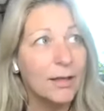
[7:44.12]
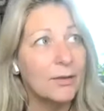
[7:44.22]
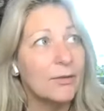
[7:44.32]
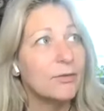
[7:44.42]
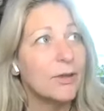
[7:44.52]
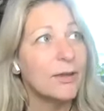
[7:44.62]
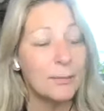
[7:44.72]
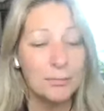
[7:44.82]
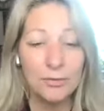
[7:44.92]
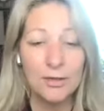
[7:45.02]
is I
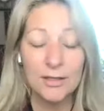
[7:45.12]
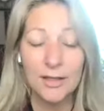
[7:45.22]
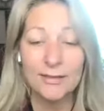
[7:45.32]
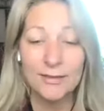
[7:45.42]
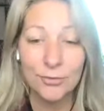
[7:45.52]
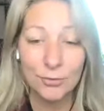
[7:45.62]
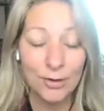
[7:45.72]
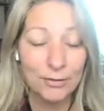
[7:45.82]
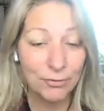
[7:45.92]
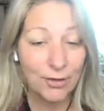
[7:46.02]
kept seeing like this
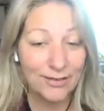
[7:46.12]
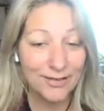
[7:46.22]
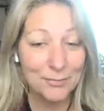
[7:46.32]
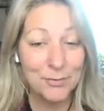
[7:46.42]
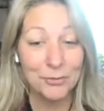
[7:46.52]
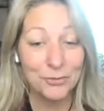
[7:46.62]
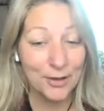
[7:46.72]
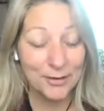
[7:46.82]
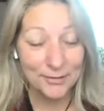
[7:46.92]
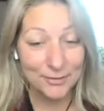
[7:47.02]
great flood, and I'm going to
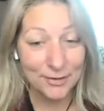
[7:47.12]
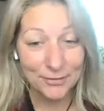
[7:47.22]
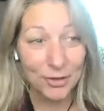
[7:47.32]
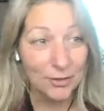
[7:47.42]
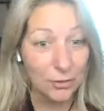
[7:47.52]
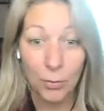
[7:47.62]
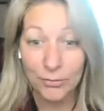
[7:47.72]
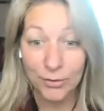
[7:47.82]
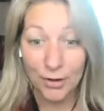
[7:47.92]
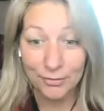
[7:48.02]
say it as it is, like
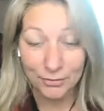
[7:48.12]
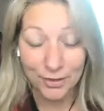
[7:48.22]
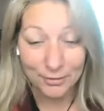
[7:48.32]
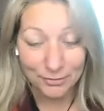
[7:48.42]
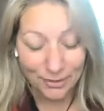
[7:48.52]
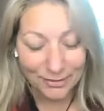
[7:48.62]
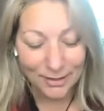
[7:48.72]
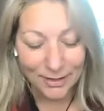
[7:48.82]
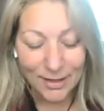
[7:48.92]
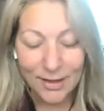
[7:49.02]
Noah's Ark kind of flood.
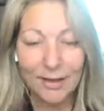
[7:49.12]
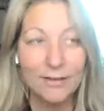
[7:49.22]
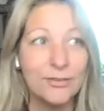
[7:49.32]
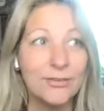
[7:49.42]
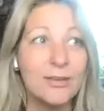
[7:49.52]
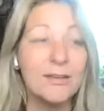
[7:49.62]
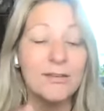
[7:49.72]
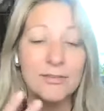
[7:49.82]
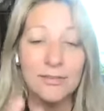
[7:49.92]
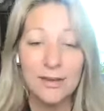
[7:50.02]
Like I just
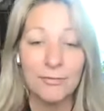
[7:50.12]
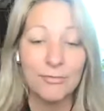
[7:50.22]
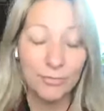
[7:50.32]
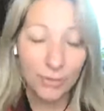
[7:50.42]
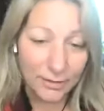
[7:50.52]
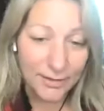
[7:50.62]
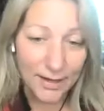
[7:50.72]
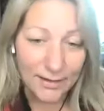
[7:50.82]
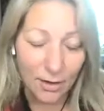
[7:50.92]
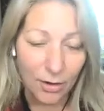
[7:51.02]
see a
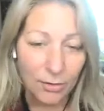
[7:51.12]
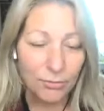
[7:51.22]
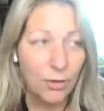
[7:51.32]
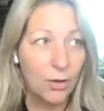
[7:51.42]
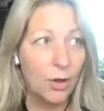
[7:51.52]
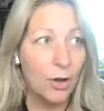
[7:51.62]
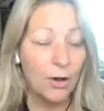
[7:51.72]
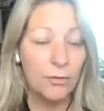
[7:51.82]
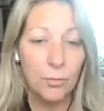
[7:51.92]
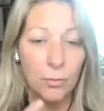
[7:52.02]
floodgate of
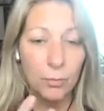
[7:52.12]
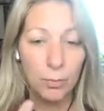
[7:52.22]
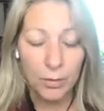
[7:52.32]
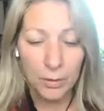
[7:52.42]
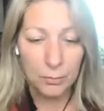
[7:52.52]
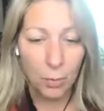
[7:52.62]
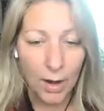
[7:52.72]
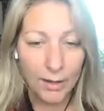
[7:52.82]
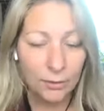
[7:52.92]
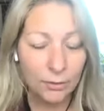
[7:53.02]

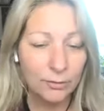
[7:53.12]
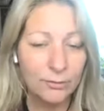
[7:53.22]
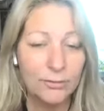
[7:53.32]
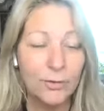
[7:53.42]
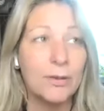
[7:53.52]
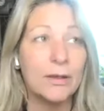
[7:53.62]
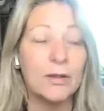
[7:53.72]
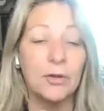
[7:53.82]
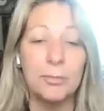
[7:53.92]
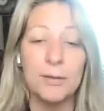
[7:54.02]
water. So it
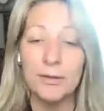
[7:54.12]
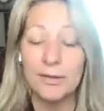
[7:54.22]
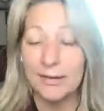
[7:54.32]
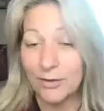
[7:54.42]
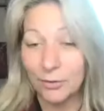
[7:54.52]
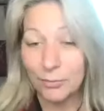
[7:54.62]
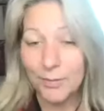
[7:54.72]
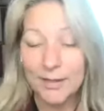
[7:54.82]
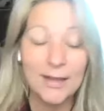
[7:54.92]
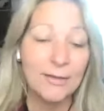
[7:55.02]
could
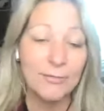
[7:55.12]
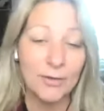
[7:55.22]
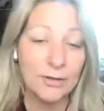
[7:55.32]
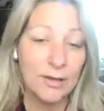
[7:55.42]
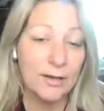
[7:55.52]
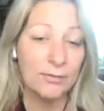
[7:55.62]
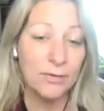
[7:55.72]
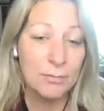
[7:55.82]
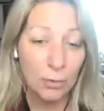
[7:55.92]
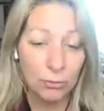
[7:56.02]
be a floodgate of
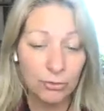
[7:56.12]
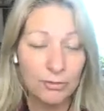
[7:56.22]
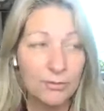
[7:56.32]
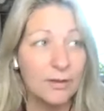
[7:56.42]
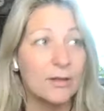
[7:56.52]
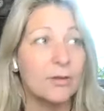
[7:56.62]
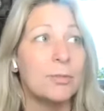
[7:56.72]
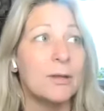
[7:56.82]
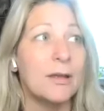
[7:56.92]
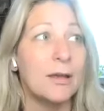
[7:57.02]
emotions. It could
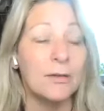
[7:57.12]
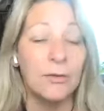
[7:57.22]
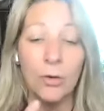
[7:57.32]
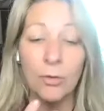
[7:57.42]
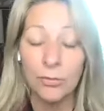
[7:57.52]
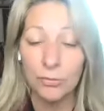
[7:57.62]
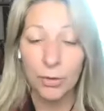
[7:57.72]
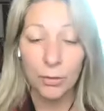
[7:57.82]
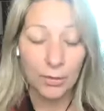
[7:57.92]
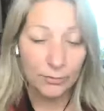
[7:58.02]
be an
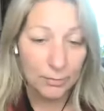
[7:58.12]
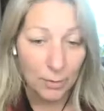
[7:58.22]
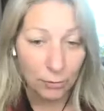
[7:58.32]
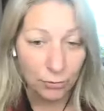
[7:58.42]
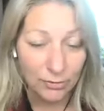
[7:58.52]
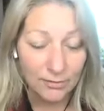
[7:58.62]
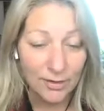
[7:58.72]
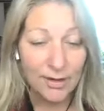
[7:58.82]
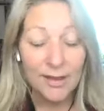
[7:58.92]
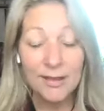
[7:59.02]
overflow of emotions
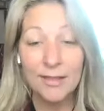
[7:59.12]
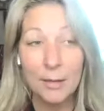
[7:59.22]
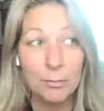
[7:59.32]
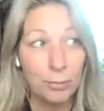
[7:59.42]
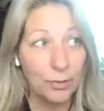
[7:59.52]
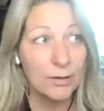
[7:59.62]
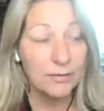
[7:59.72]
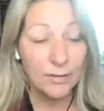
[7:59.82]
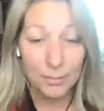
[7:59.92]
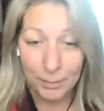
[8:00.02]
that
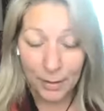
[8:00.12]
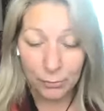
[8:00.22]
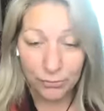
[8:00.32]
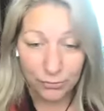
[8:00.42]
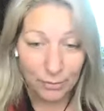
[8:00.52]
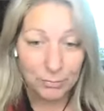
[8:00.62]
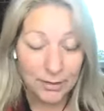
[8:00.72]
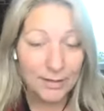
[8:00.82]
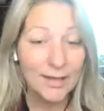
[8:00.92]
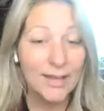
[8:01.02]
brings about
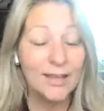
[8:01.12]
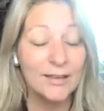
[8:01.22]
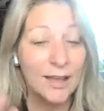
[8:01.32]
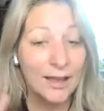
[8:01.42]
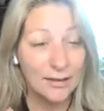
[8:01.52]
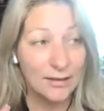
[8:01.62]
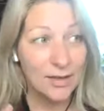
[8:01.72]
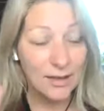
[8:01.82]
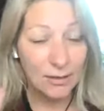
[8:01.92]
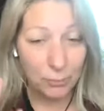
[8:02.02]
something that
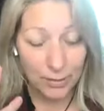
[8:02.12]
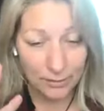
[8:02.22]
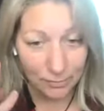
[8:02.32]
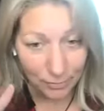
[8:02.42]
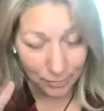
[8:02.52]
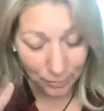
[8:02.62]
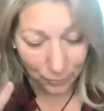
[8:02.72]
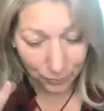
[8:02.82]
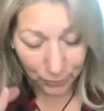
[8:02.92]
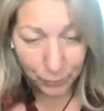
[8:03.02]
when you
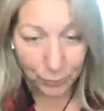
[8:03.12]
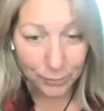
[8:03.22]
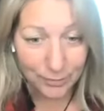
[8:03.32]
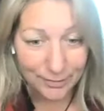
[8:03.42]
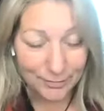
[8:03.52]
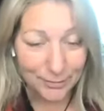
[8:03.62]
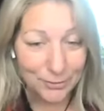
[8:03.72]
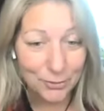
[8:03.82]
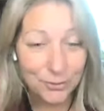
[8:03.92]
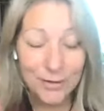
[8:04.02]
fan
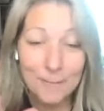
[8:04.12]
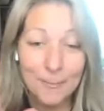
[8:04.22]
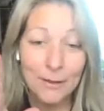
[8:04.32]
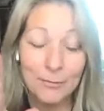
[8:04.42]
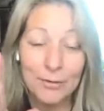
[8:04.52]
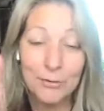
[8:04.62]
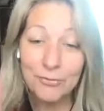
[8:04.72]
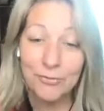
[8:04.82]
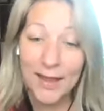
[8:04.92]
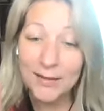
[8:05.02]

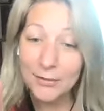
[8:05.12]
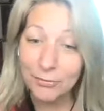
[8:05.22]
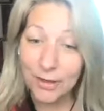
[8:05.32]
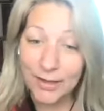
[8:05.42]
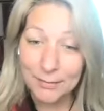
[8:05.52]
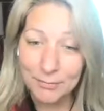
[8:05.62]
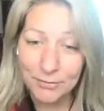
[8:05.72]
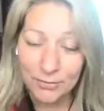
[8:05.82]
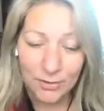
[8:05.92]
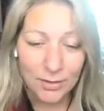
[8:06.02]
the
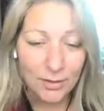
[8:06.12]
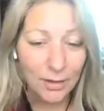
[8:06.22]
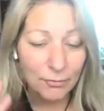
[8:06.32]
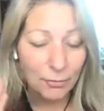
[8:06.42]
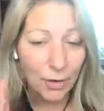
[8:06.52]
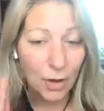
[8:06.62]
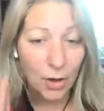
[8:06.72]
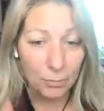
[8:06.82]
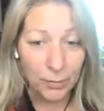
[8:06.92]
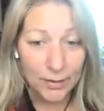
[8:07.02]
flames,
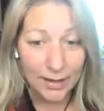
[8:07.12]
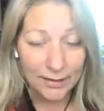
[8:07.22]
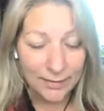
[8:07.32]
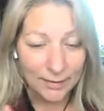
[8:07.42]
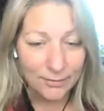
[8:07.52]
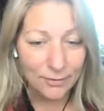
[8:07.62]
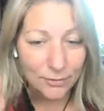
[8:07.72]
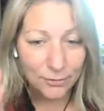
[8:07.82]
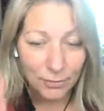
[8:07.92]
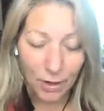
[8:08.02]
we get that sense
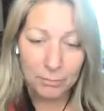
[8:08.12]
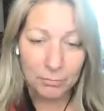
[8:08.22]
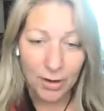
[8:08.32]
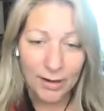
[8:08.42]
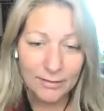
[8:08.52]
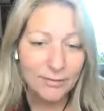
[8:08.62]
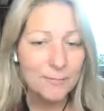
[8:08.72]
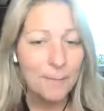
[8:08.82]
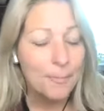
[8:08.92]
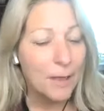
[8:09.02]
of uprise.
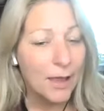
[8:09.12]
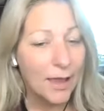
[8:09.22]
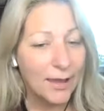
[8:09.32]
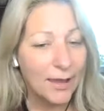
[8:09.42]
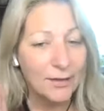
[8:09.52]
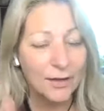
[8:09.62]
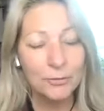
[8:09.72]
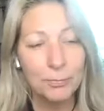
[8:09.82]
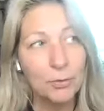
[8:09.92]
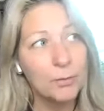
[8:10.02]
And I
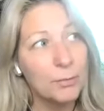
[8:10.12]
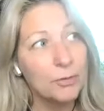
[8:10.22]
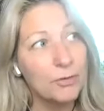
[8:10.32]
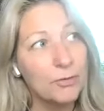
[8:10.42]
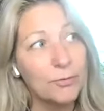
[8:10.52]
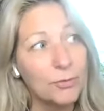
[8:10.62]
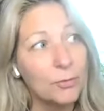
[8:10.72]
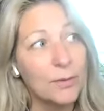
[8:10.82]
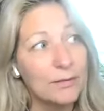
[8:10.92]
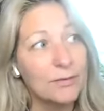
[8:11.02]
spoke about this a few
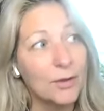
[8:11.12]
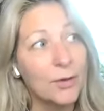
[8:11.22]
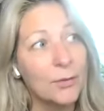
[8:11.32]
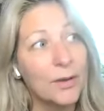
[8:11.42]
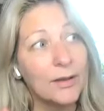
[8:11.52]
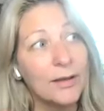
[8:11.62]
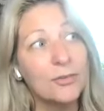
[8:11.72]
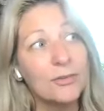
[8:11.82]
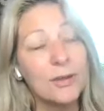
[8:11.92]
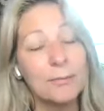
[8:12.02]
weeks ago, and I
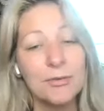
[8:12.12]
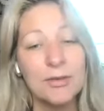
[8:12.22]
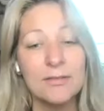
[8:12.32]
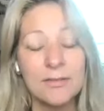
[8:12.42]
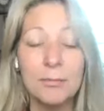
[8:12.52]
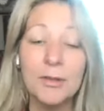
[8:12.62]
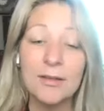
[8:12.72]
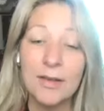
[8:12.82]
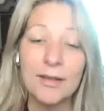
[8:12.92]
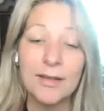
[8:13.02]
just kept seeing something
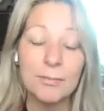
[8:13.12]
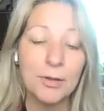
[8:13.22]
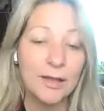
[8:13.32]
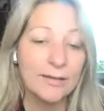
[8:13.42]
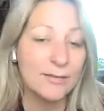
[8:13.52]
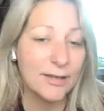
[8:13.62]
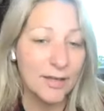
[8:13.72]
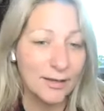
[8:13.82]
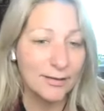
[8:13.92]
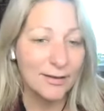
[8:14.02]
taking place
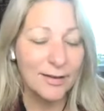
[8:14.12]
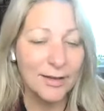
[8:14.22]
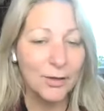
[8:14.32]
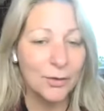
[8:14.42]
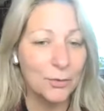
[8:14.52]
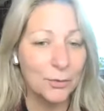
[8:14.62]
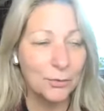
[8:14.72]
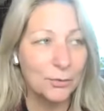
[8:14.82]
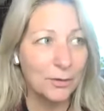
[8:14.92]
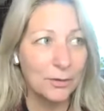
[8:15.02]
in, you
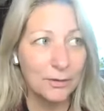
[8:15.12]
know,